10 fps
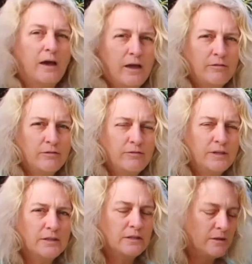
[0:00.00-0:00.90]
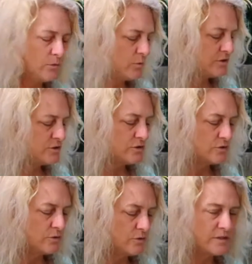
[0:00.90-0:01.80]
have a feeling that once you
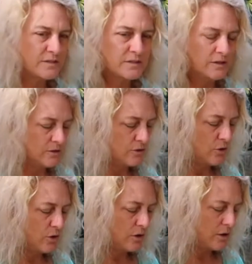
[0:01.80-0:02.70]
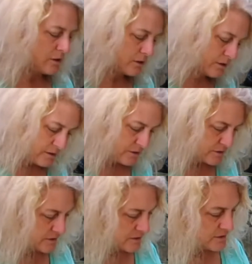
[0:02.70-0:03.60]
screw the cylinder on,
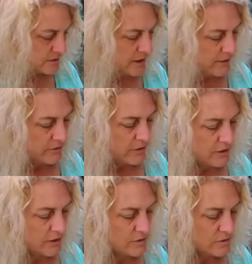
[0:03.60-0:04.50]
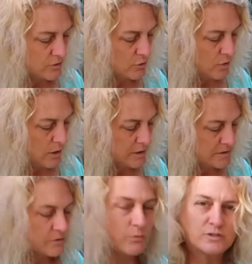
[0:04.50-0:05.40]
there's this lever that goes
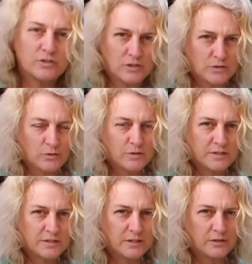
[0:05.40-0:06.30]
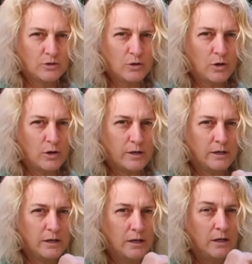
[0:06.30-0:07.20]
across, and once you screw the cylinder on,
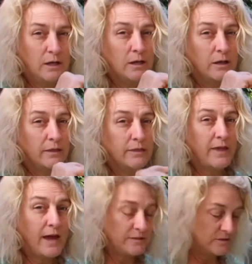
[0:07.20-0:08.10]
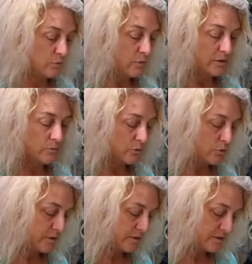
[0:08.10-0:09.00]
that's when we're
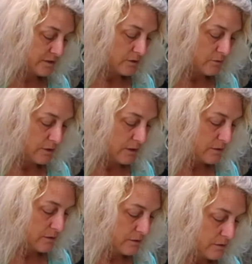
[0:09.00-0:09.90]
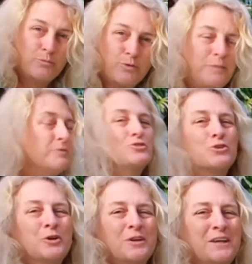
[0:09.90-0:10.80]
going to see green.
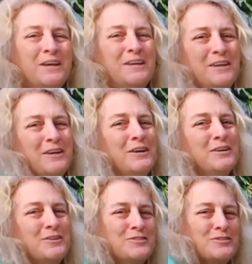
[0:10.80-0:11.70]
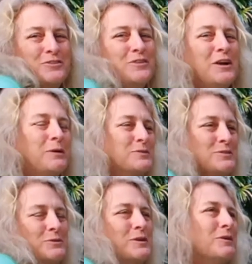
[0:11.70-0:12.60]
Prematurely concerned that I was
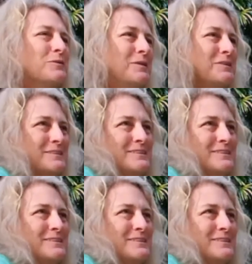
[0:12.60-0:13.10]
doing it wrong.